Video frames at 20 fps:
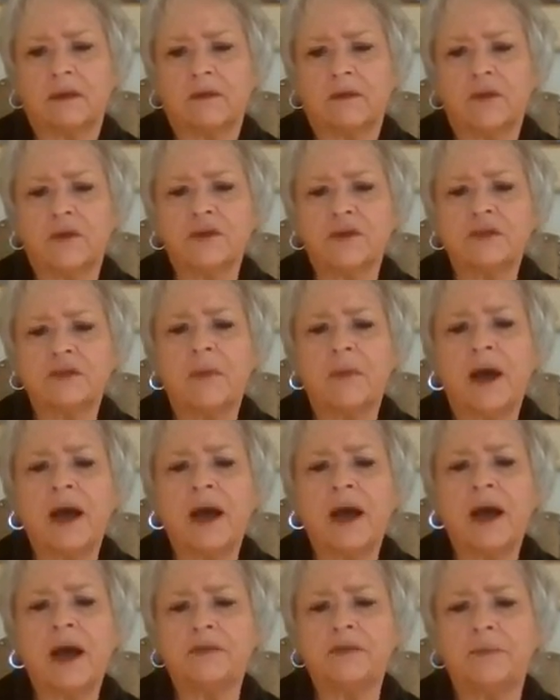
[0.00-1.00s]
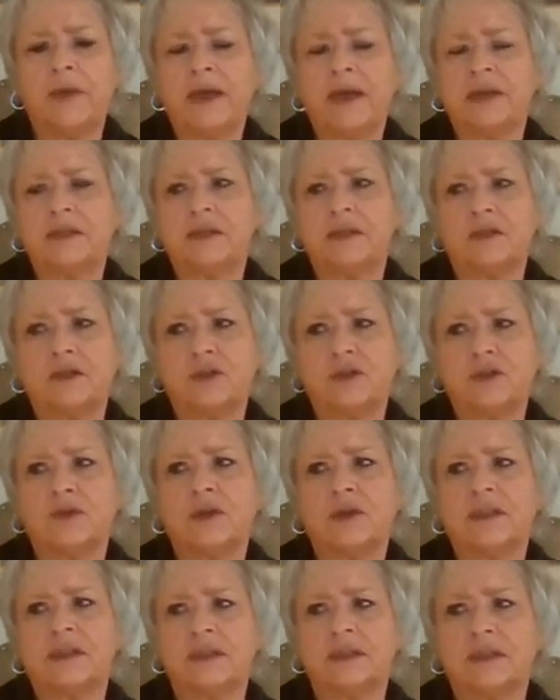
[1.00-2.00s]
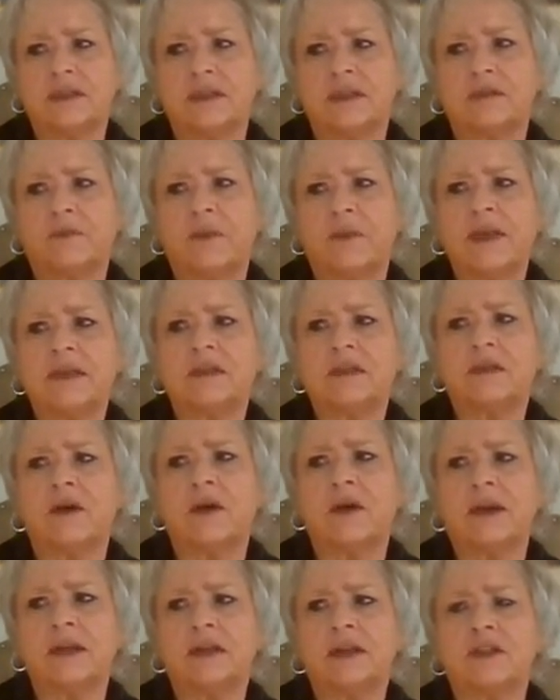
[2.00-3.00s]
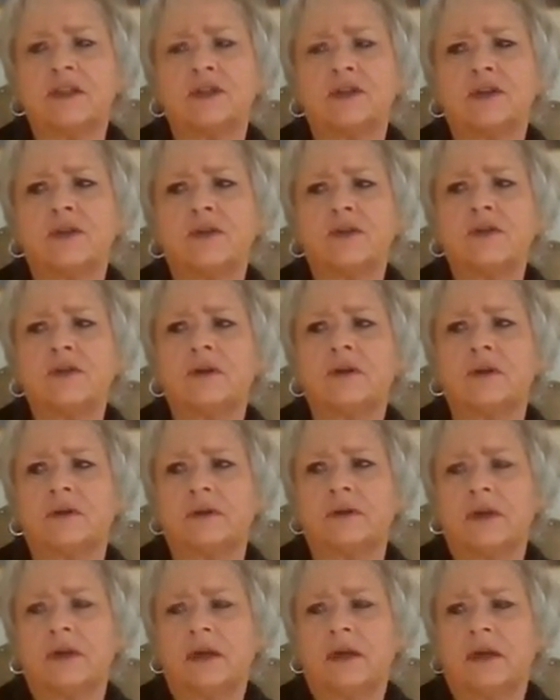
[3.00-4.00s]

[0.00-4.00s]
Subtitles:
Those mind-based choices based on external